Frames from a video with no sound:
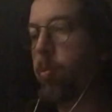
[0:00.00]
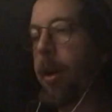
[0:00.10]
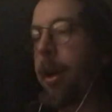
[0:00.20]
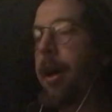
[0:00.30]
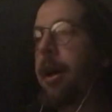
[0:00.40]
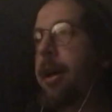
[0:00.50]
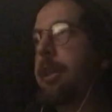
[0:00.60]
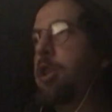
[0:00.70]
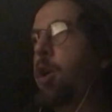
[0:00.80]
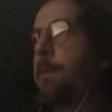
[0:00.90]
what a
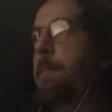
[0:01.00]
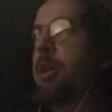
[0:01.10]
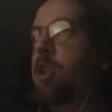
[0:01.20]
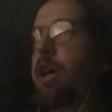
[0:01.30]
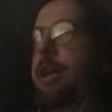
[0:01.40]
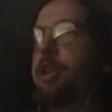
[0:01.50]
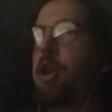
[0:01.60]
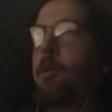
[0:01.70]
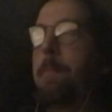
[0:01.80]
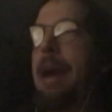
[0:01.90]
certain
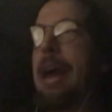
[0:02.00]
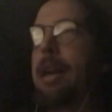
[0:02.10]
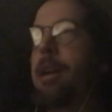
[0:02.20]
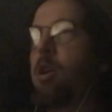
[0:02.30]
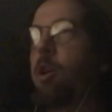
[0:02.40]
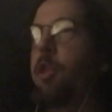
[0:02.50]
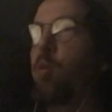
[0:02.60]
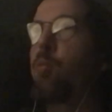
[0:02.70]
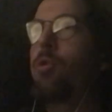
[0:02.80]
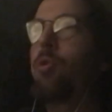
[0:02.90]
mustachioed man called the
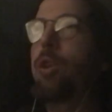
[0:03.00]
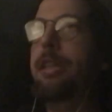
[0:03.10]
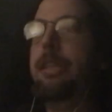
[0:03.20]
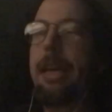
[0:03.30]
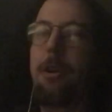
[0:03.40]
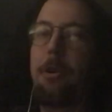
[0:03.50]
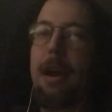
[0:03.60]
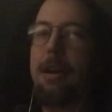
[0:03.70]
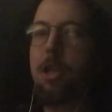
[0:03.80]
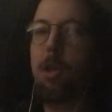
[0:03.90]
rootless
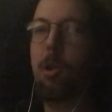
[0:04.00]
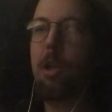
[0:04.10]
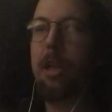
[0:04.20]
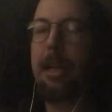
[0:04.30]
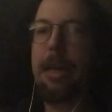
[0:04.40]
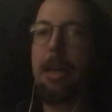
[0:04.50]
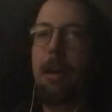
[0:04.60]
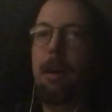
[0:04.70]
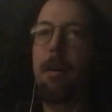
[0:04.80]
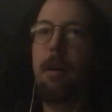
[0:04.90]
international clique
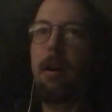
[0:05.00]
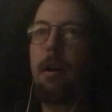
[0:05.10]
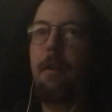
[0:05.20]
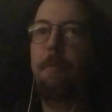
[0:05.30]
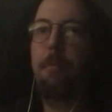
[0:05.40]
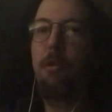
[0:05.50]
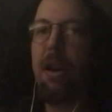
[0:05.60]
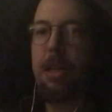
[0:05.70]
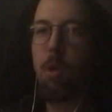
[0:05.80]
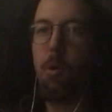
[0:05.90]
of
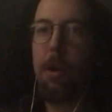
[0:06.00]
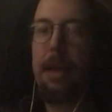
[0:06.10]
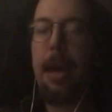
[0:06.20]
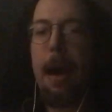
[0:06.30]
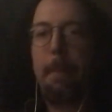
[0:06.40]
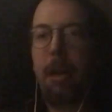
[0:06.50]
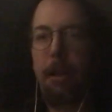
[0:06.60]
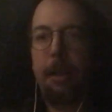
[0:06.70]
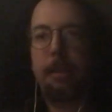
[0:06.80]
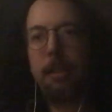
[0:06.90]
predatory
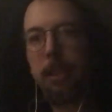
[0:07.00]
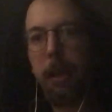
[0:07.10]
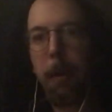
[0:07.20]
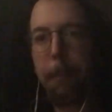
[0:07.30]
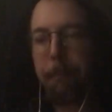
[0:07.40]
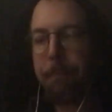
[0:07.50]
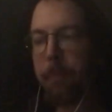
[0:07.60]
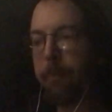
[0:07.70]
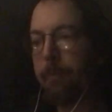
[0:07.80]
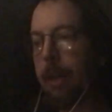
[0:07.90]
capitalists.
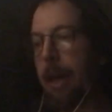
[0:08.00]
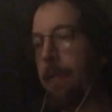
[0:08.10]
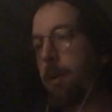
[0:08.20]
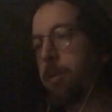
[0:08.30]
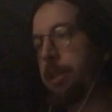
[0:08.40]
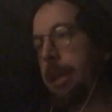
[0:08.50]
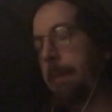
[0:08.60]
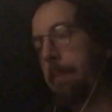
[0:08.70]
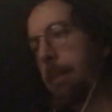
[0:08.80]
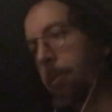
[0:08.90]
And those same
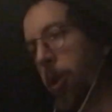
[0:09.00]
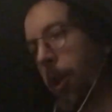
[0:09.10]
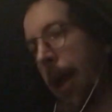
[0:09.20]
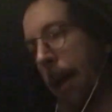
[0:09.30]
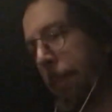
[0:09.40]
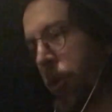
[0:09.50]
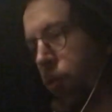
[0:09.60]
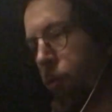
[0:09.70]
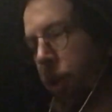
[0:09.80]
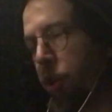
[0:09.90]
people happen
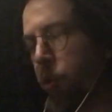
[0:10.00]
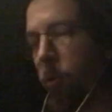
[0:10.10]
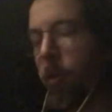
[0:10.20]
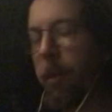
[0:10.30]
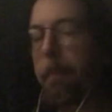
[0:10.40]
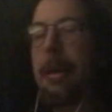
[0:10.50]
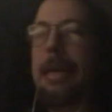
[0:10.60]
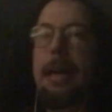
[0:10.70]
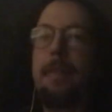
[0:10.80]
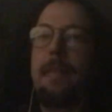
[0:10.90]
to control the
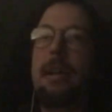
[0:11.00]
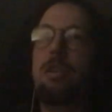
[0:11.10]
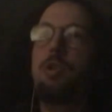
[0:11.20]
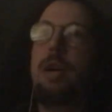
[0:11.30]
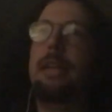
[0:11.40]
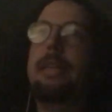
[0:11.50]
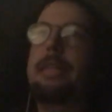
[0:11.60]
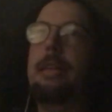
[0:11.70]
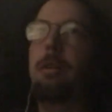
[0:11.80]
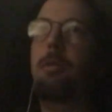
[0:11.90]
media that is trying to
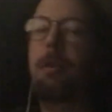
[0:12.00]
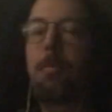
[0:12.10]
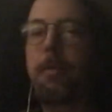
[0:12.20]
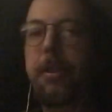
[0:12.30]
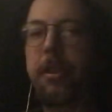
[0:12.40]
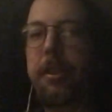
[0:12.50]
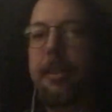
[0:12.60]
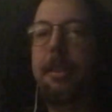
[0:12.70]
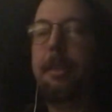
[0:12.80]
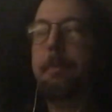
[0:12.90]
tell you that
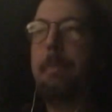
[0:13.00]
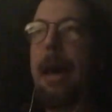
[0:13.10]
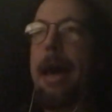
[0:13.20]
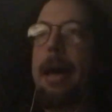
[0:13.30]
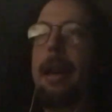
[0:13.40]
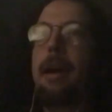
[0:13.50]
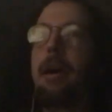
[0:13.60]
resistance is bad,